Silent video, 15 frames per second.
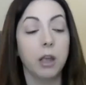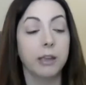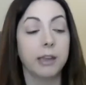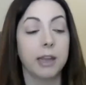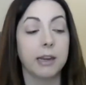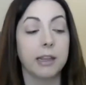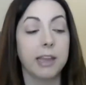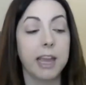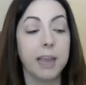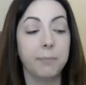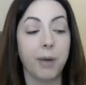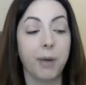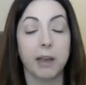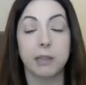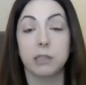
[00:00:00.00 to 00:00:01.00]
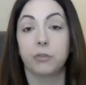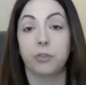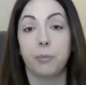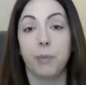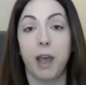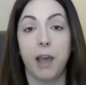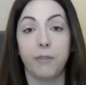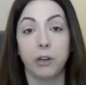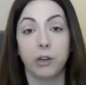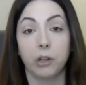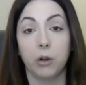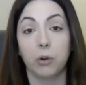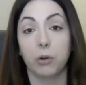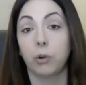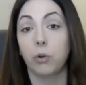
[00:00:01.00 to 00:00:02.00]
can keep us from having to
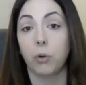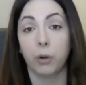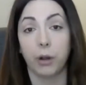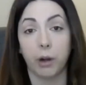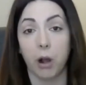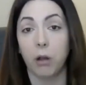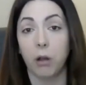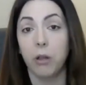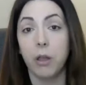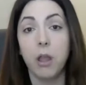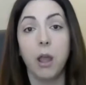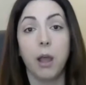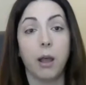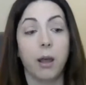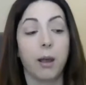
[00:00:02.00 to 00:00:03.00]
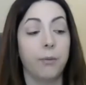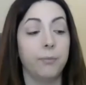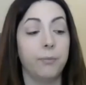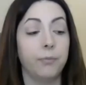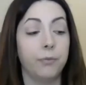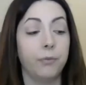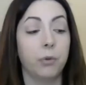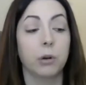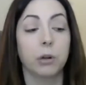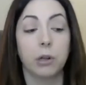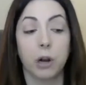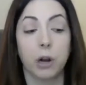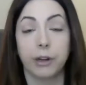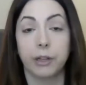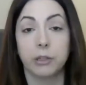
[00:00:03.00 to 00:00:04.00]
go to court at all for a
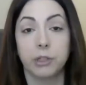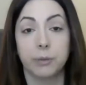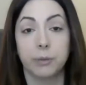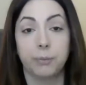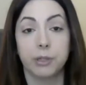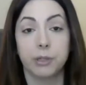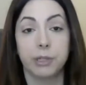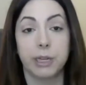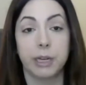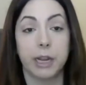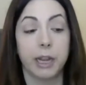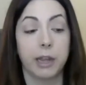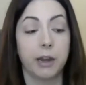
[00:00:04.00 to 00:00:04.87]
guardianship proceeding.